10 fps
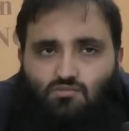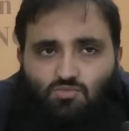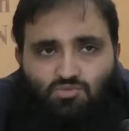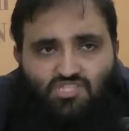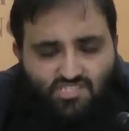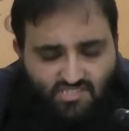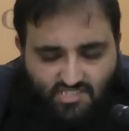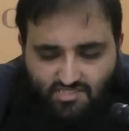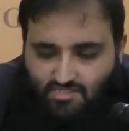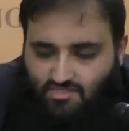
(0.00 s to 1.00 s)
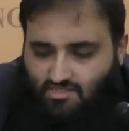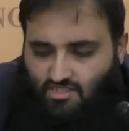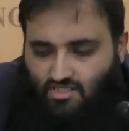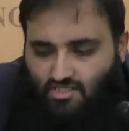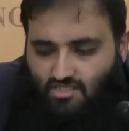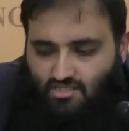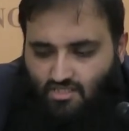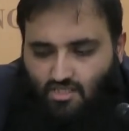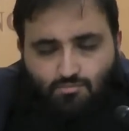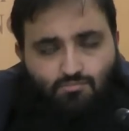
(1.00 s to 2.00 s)
My brothers and sisters,
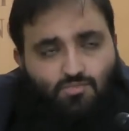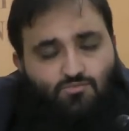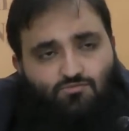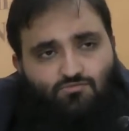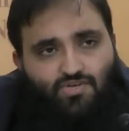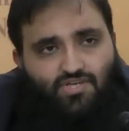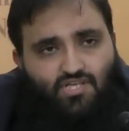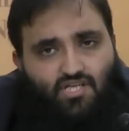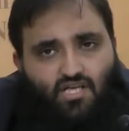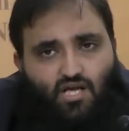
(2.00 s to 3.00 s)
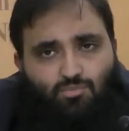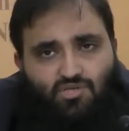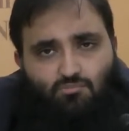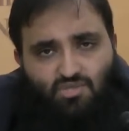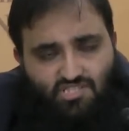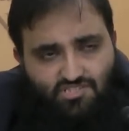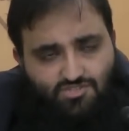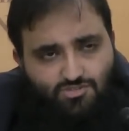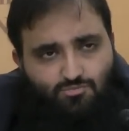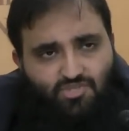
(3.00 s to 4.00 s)
I'm very happy and
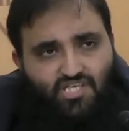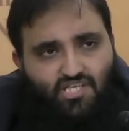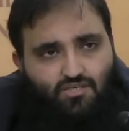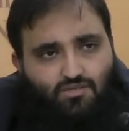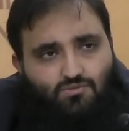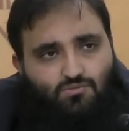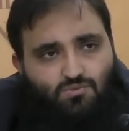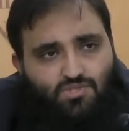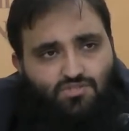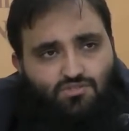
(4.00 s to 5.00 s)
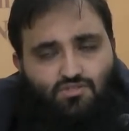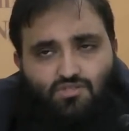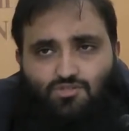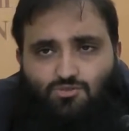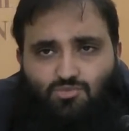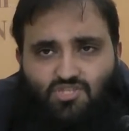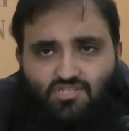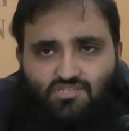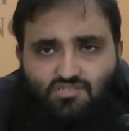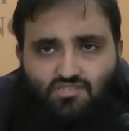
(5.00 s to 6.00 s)
pleased to be here with you
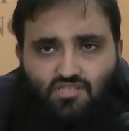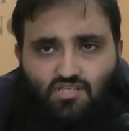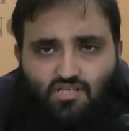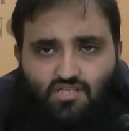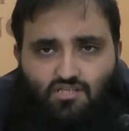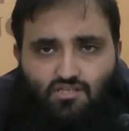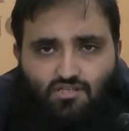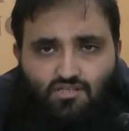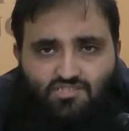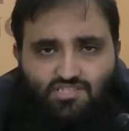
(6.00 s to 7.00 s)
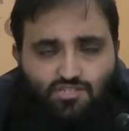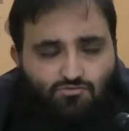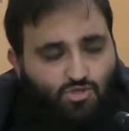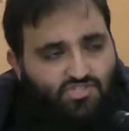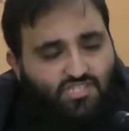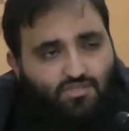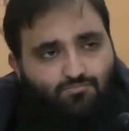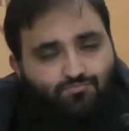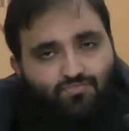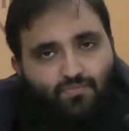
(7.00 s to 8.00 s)
brothers in the city of
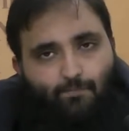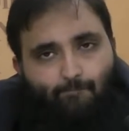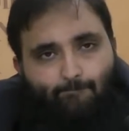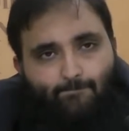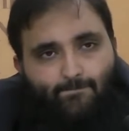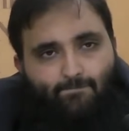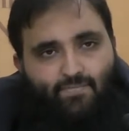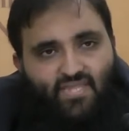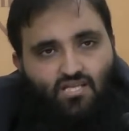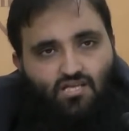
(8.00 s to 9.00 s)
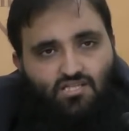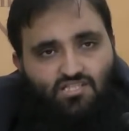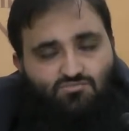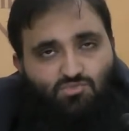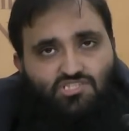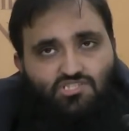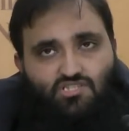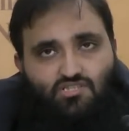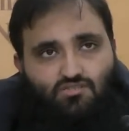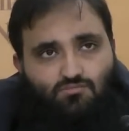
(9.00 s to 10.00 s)
Nottingham, in this
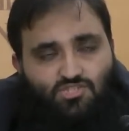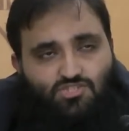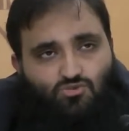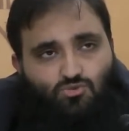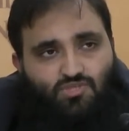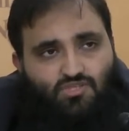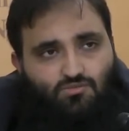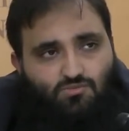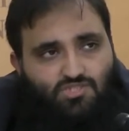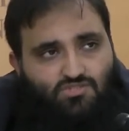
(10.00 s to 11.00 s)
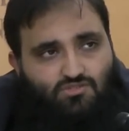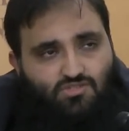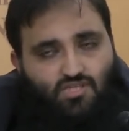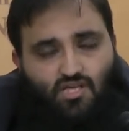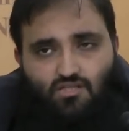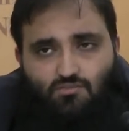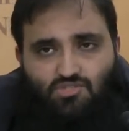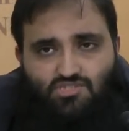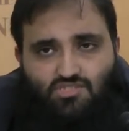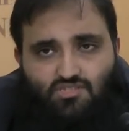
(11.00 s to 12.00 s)
Masjid Umar, which is the
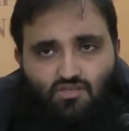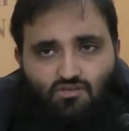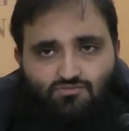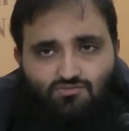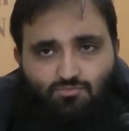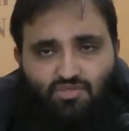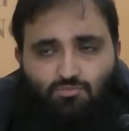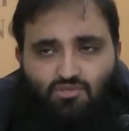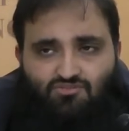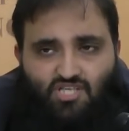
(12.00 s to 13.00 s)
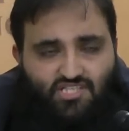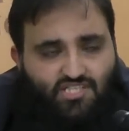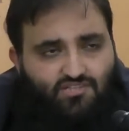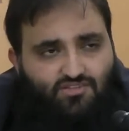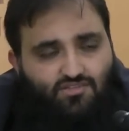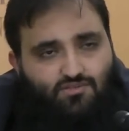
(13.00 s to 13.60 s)
Masjid of the people of Hadith,